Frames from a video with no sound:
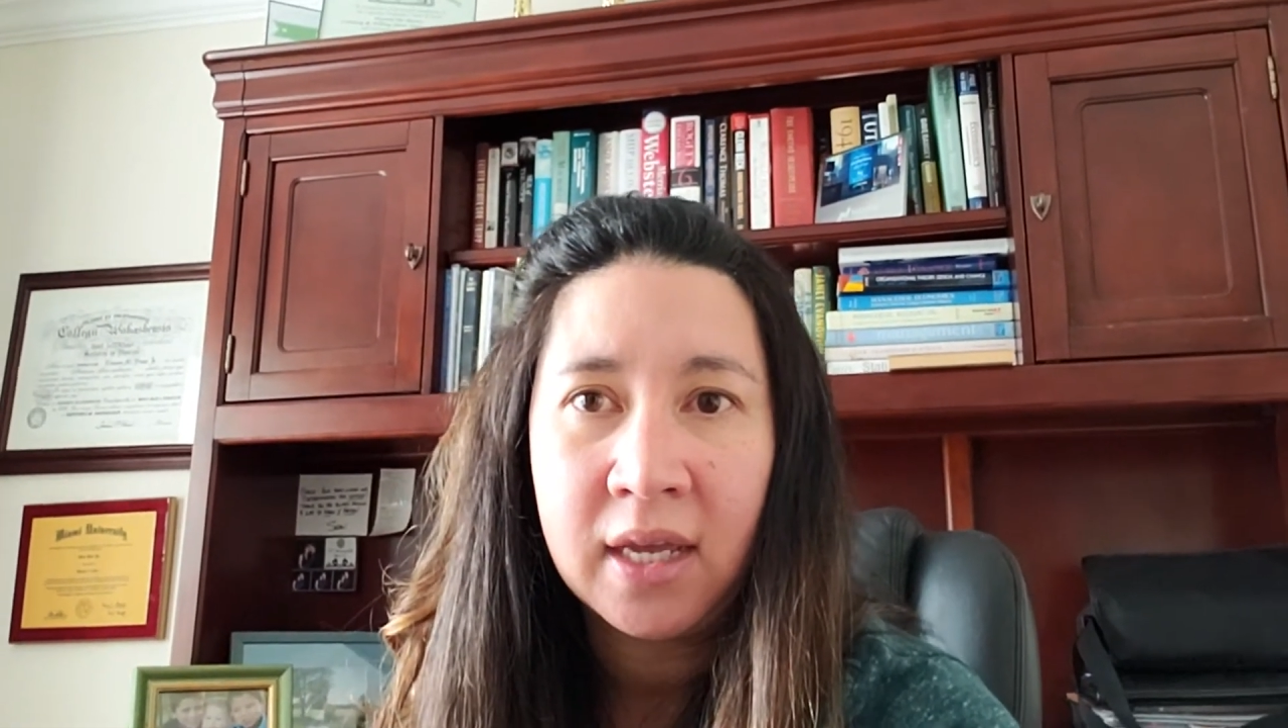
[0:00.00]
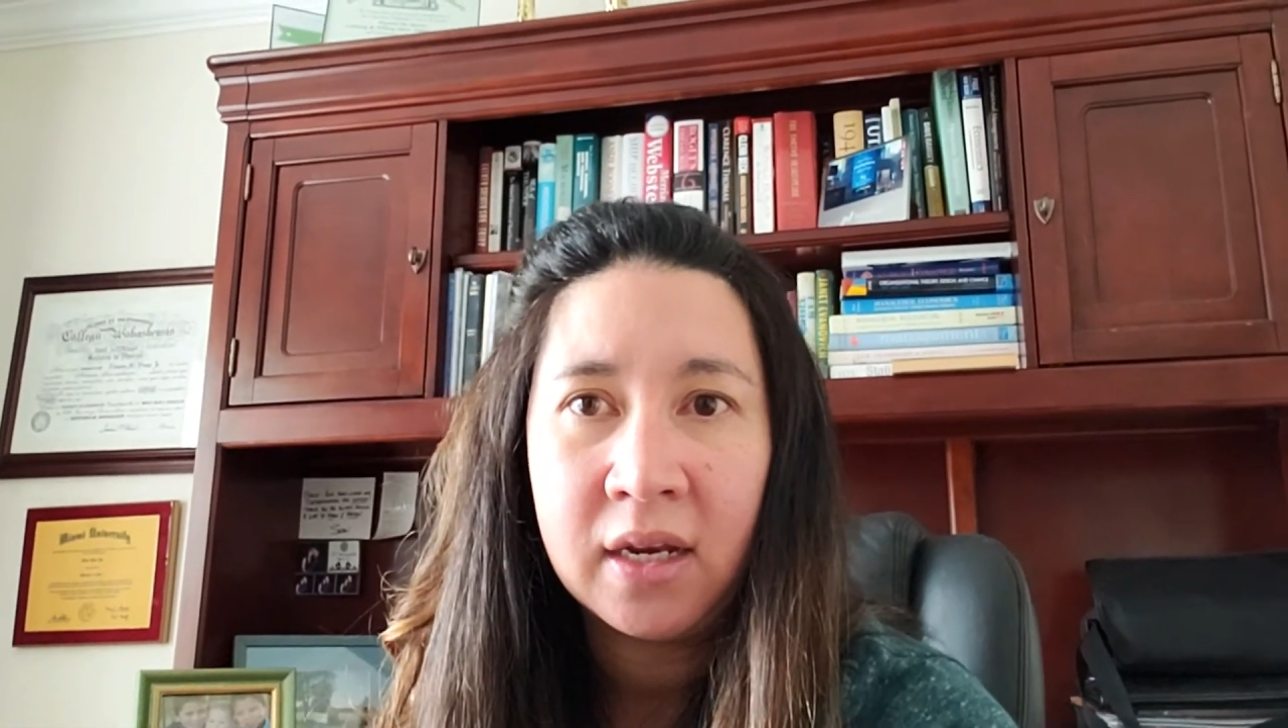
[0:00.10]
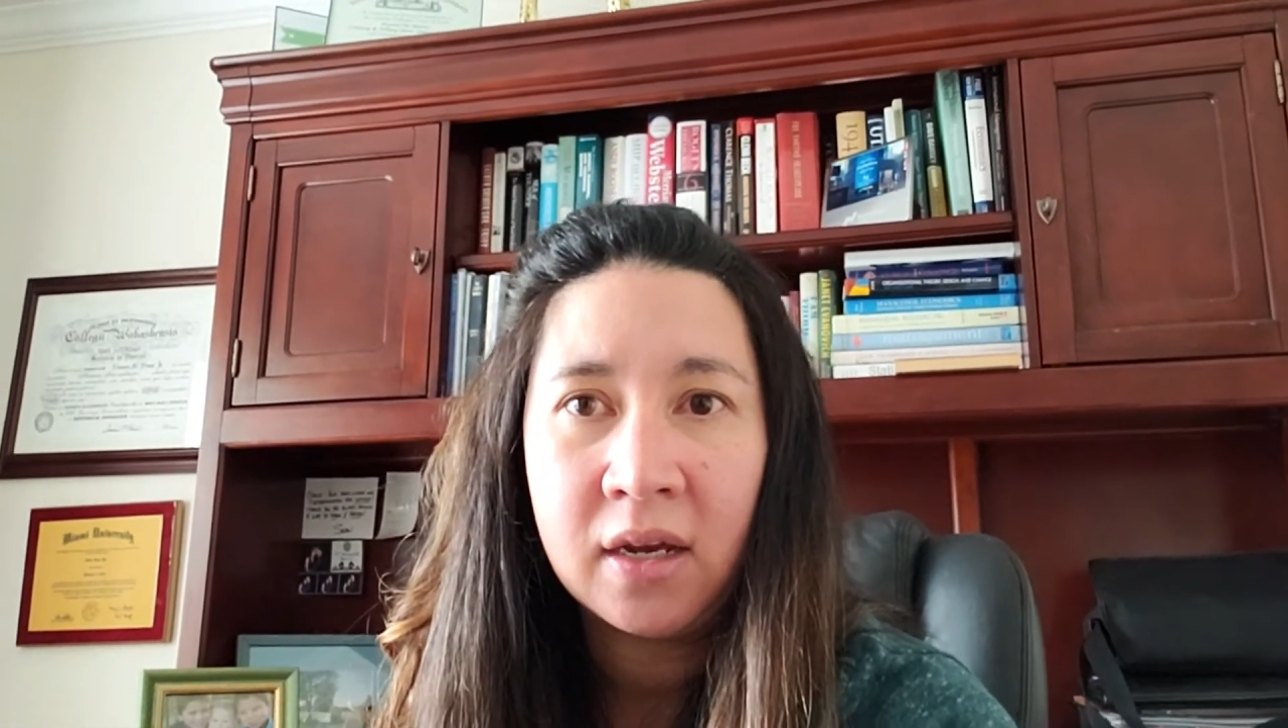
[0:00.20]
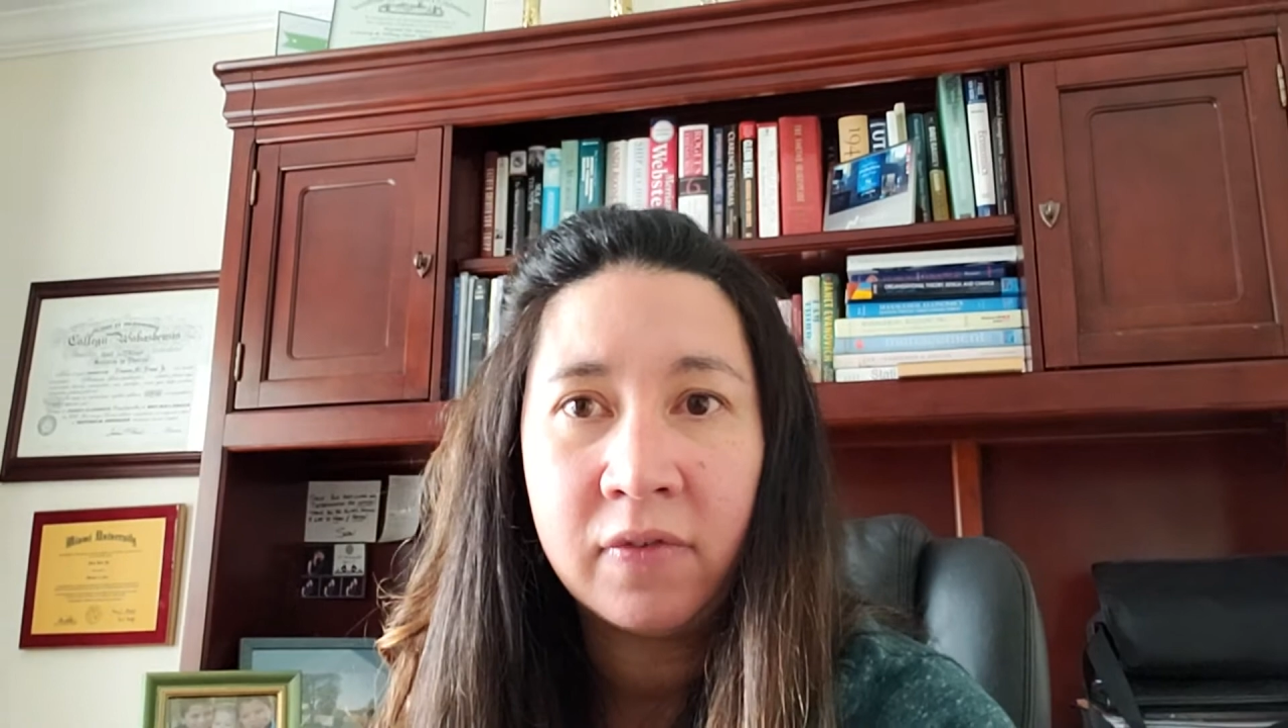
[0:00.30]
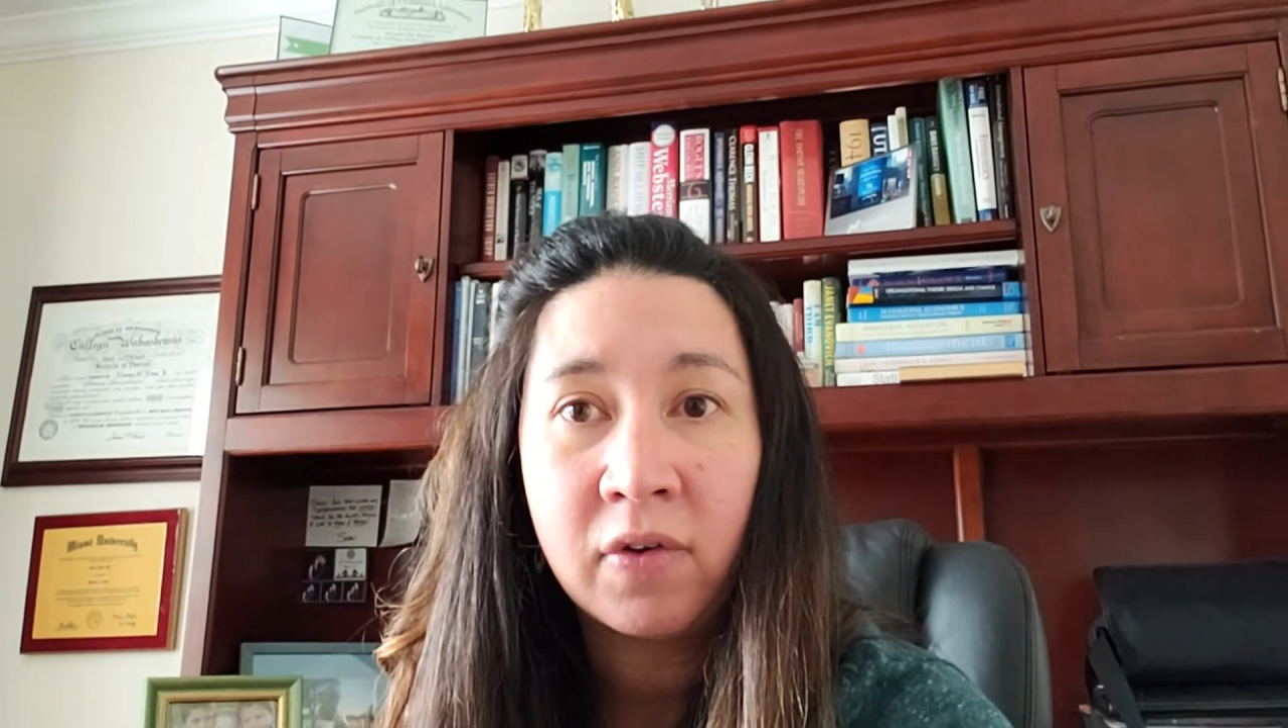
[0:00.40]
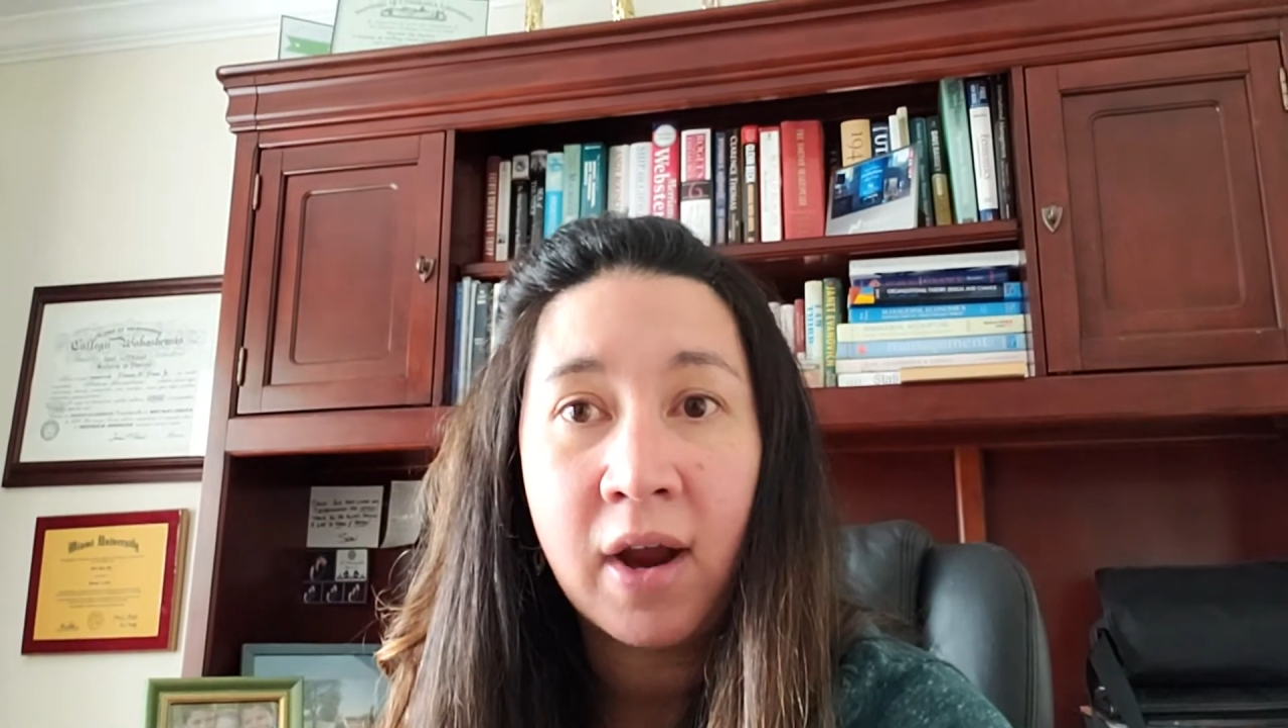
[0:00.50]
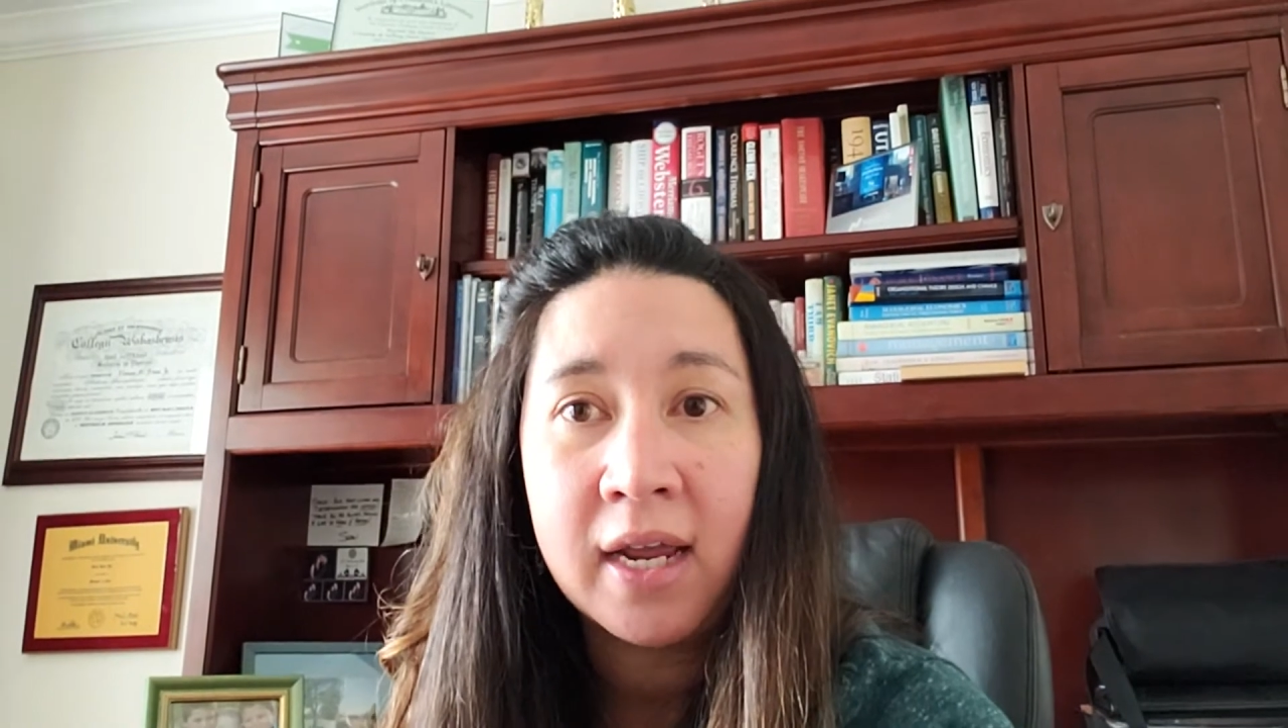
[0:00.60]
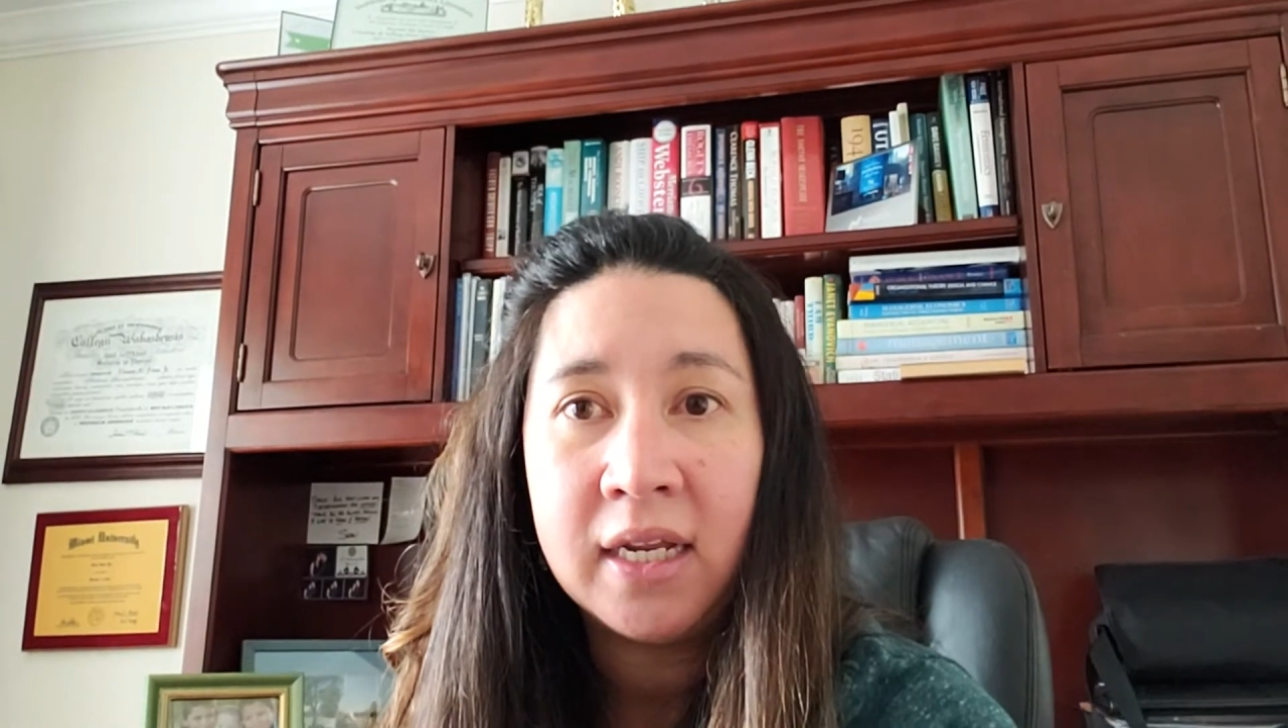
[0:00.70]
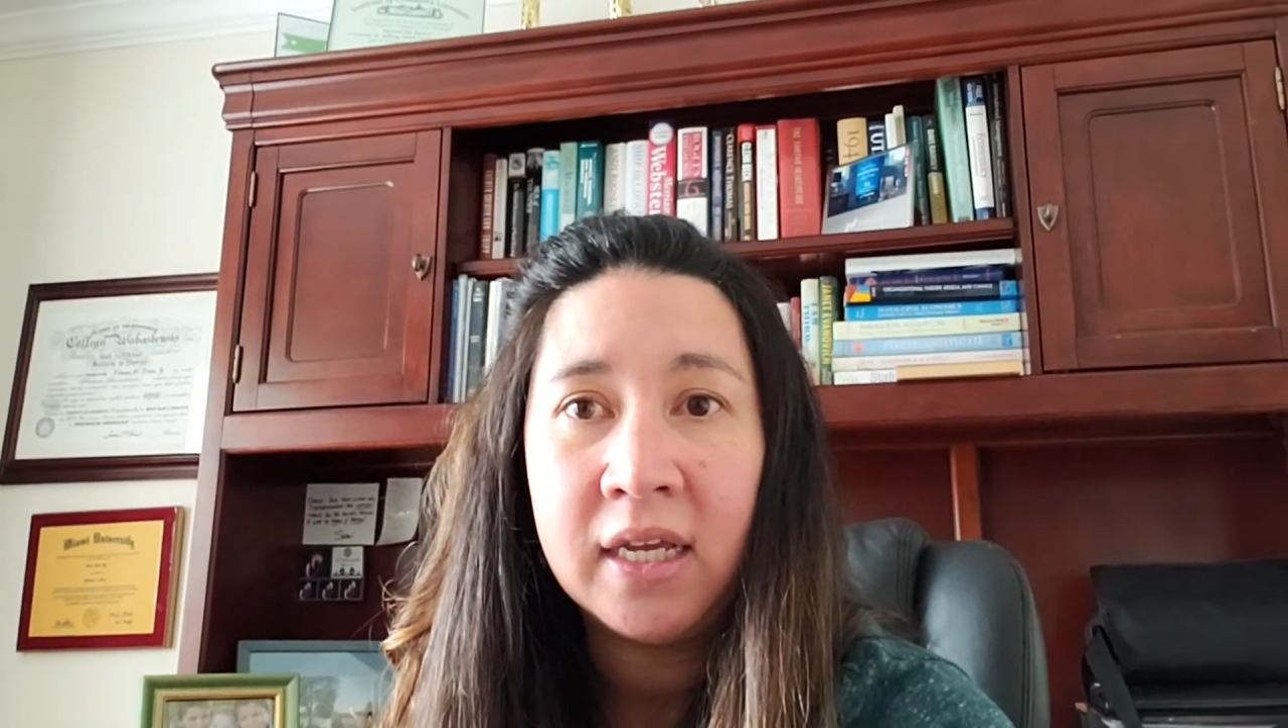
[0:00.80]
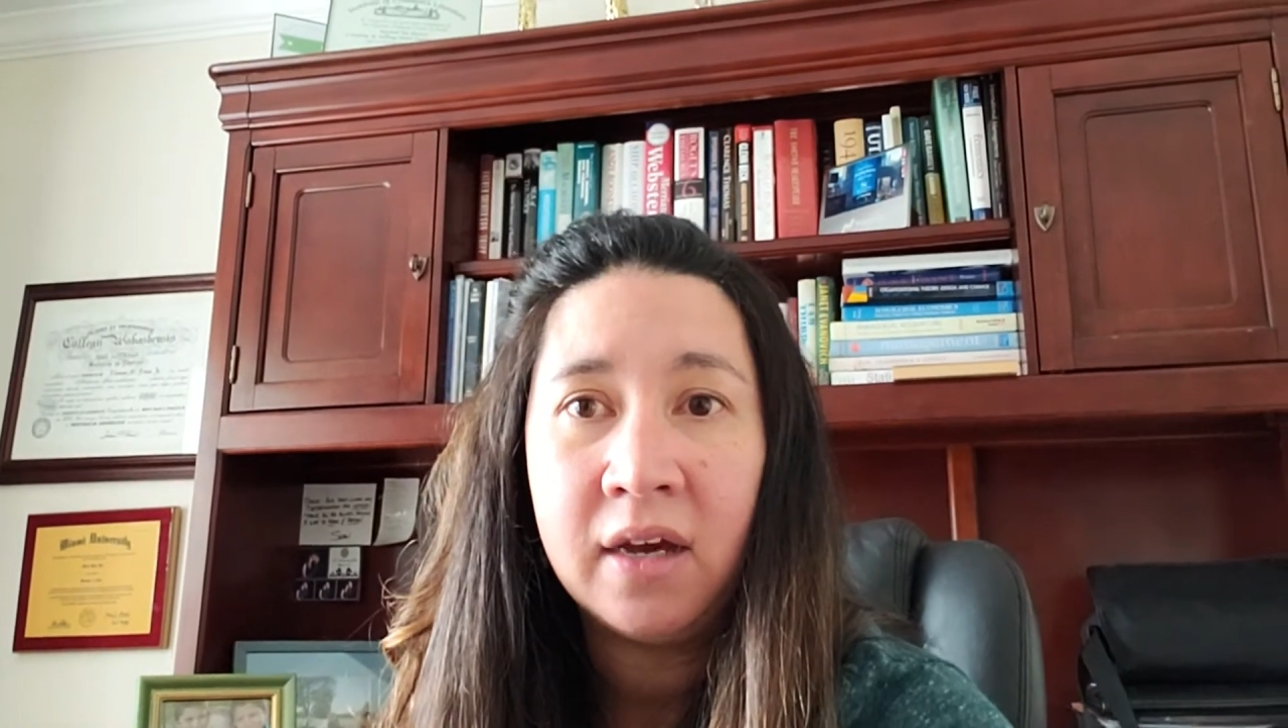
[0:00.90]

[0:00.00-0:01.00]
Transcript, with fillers: and a variety